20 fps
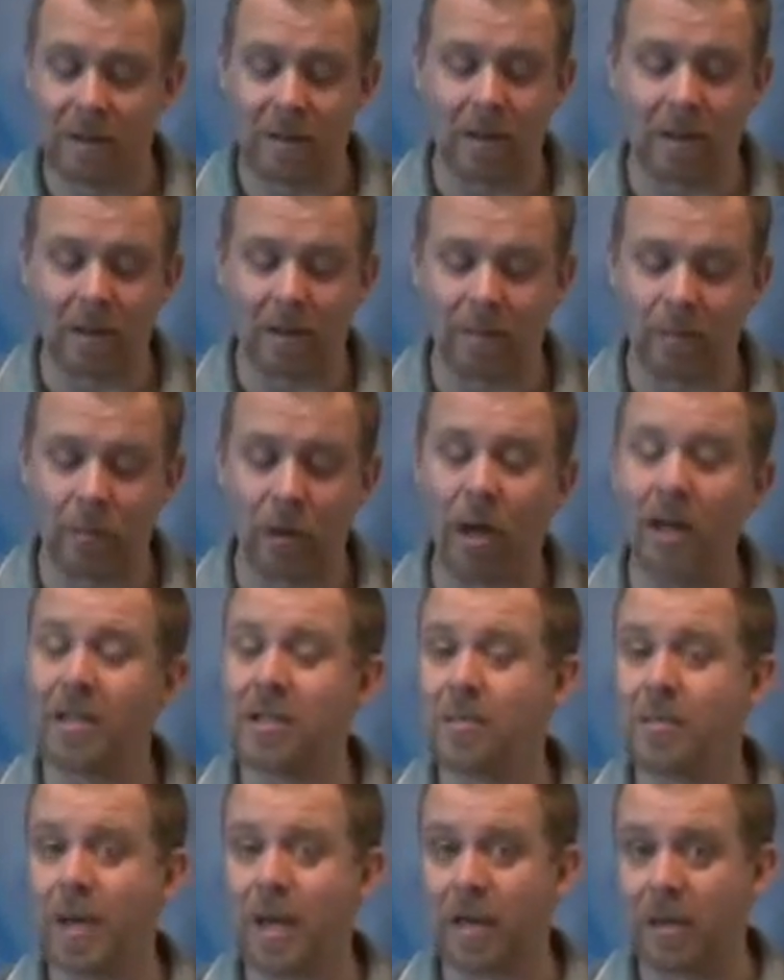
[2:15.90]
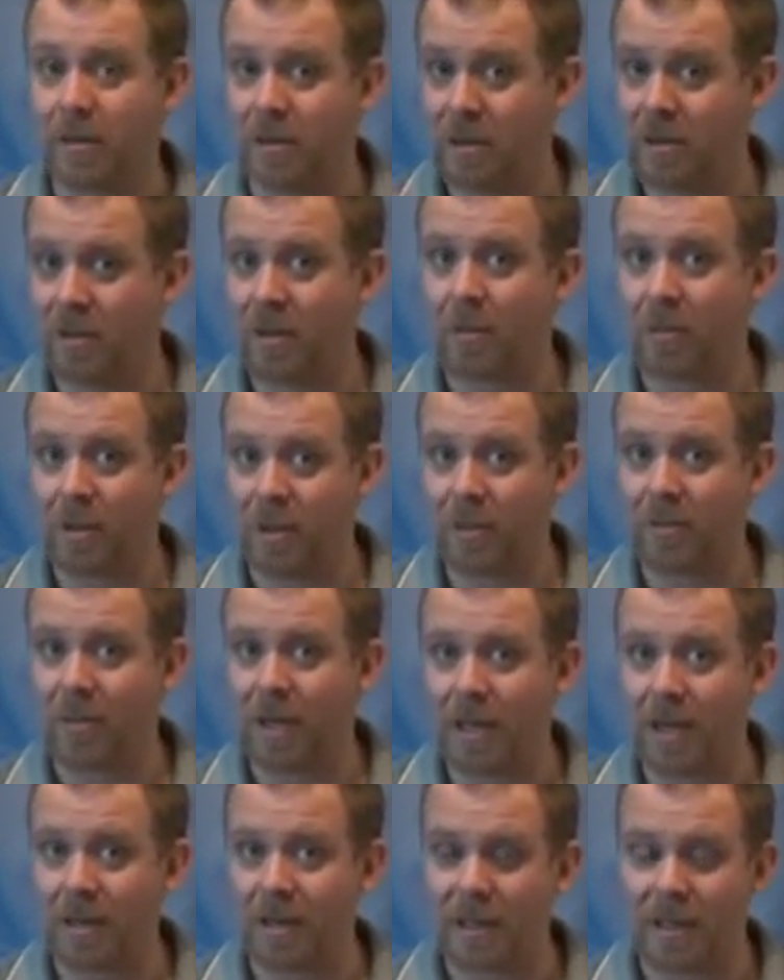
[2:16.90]
rods made so that we can
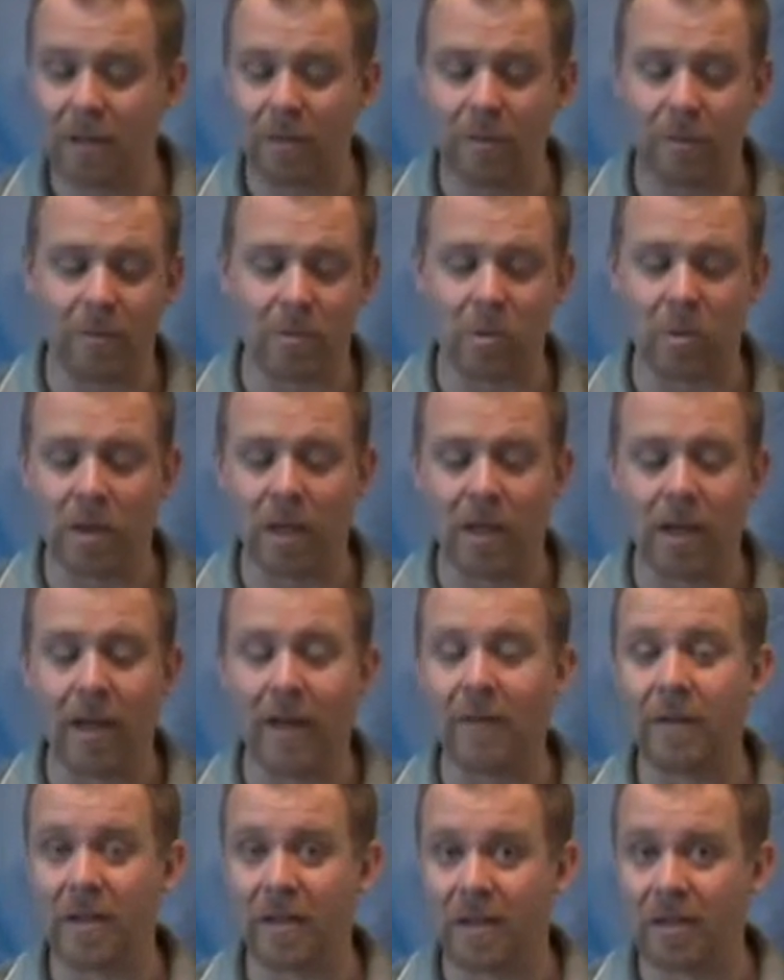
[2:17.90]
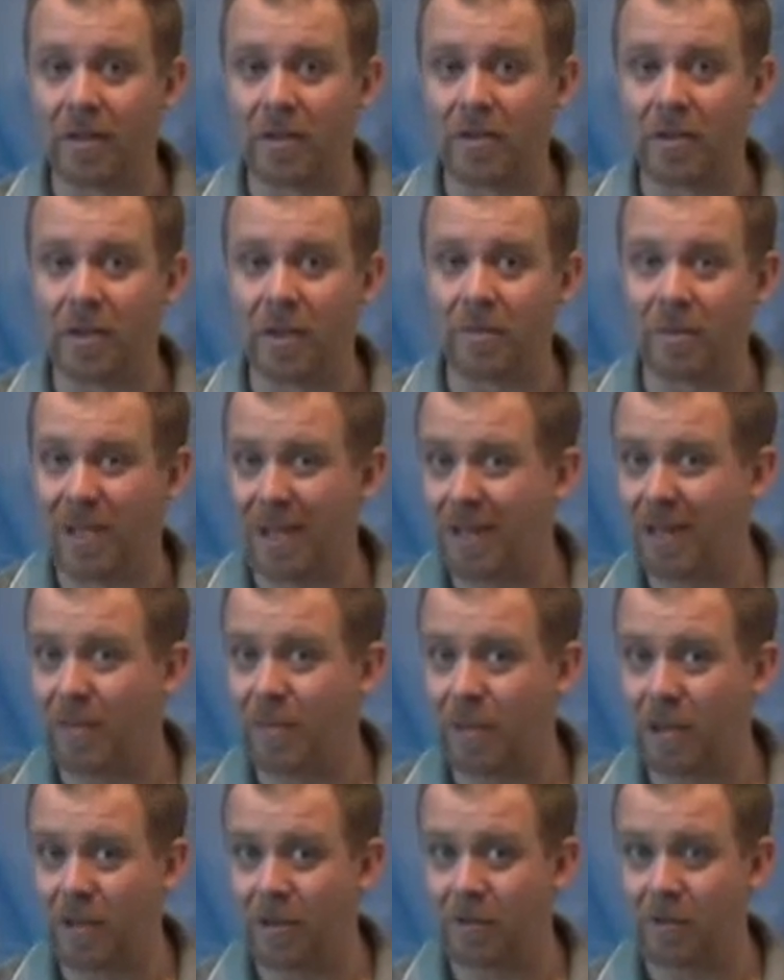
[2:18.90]
make the tail booms without having to glue something in the
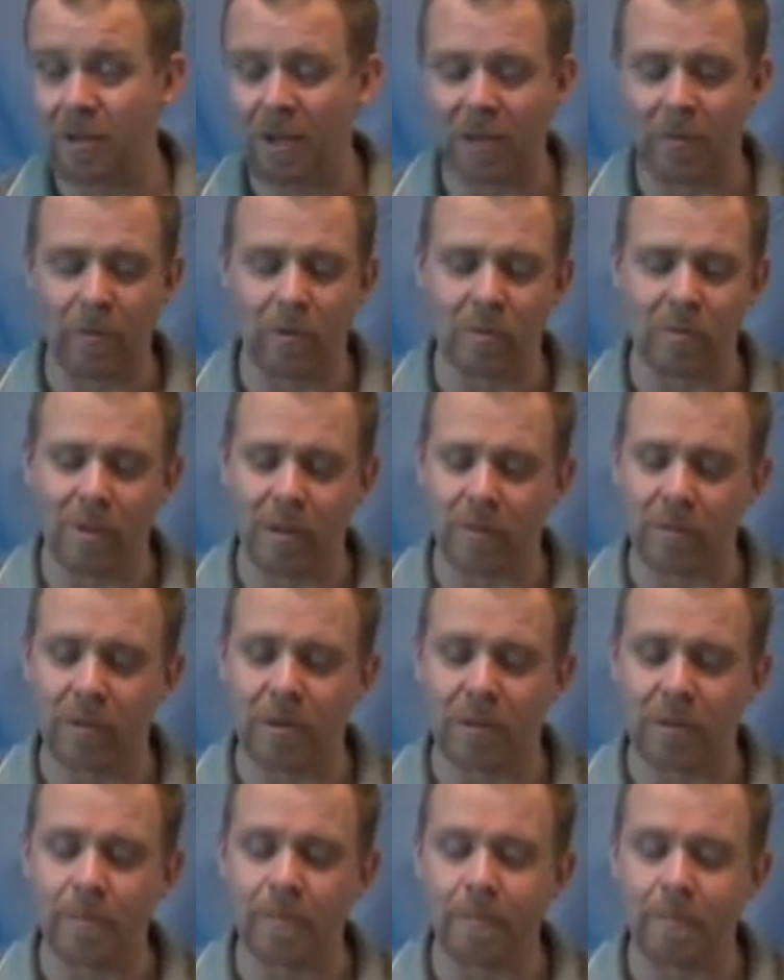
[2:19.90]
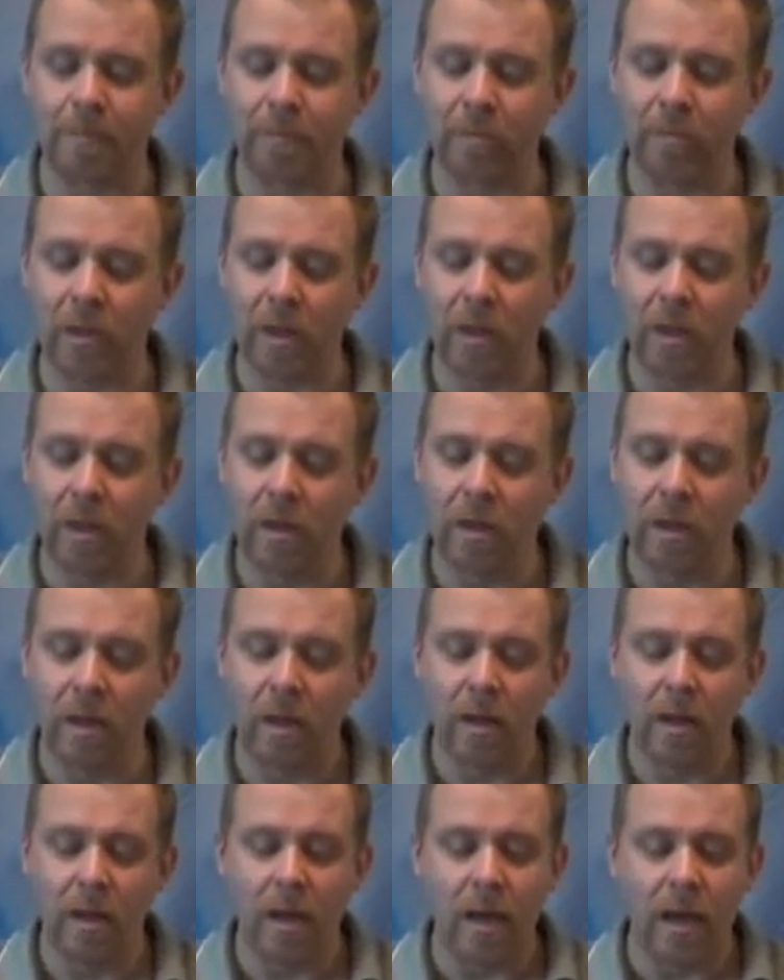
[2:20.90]
middle like most people do.
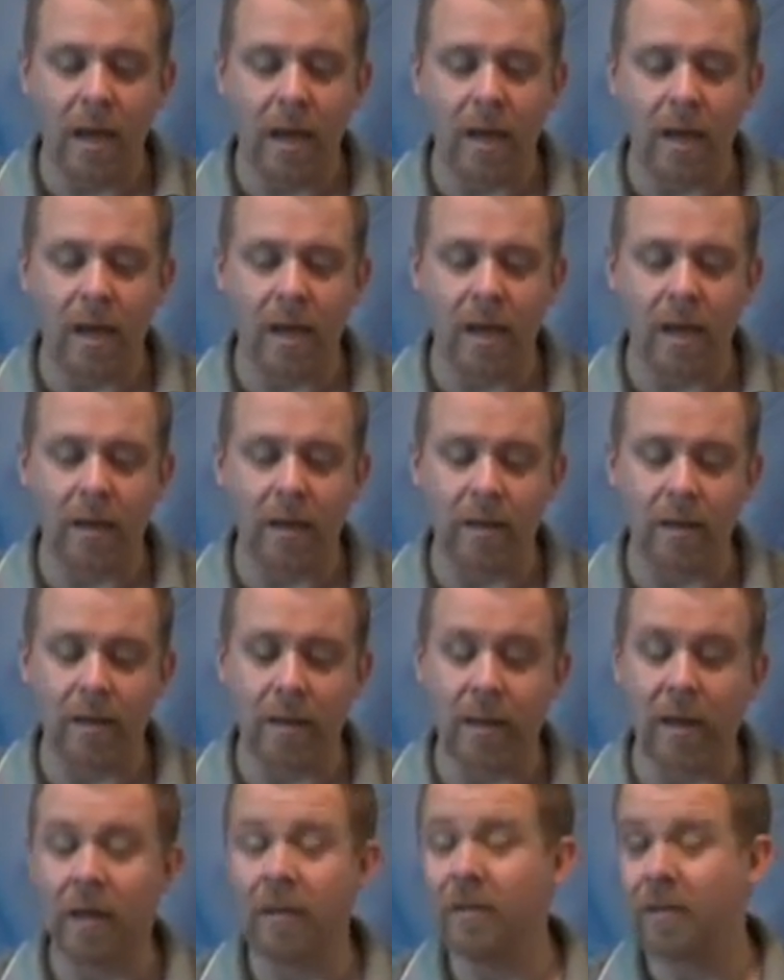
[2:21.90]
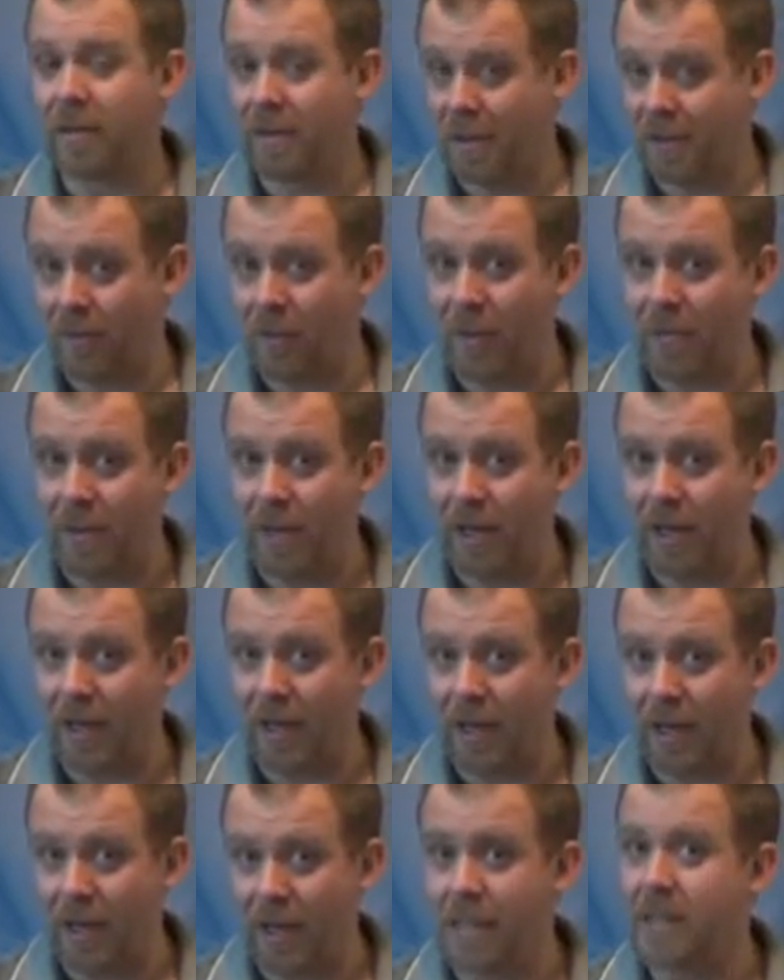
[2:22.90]
And the other thing we
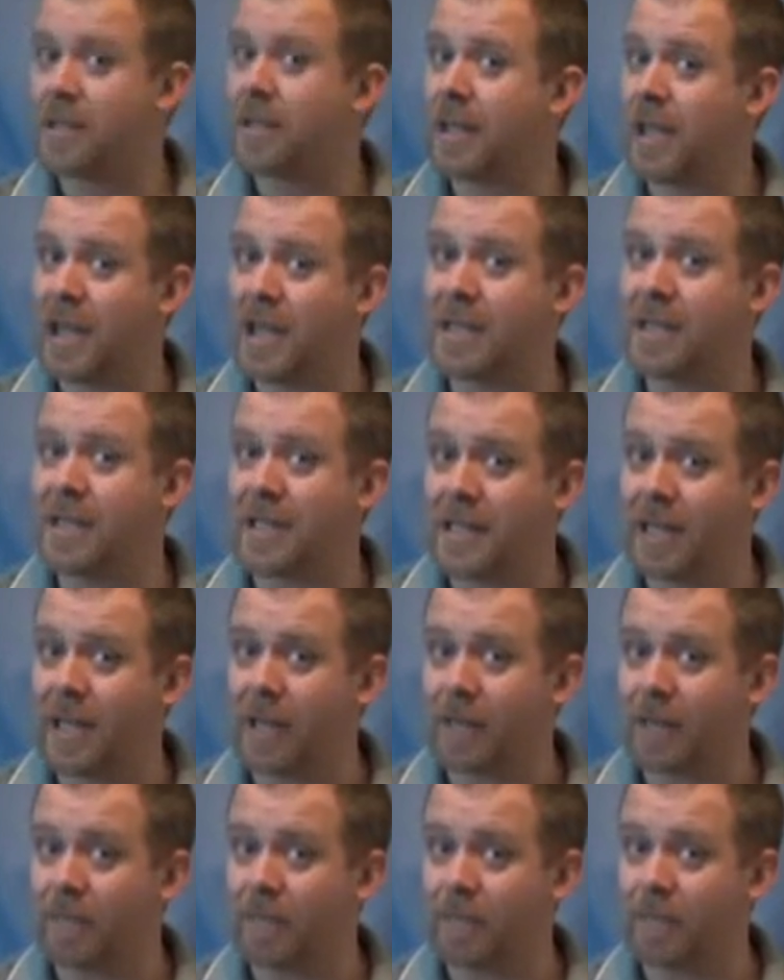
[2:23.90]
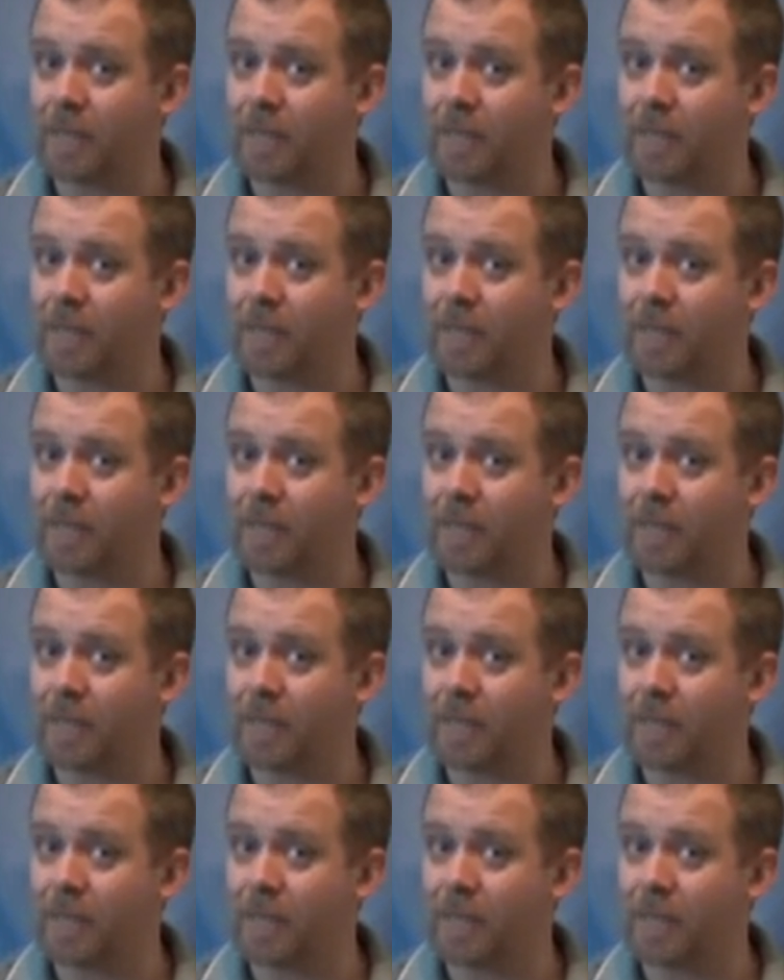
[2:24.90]
make is the KZ tail.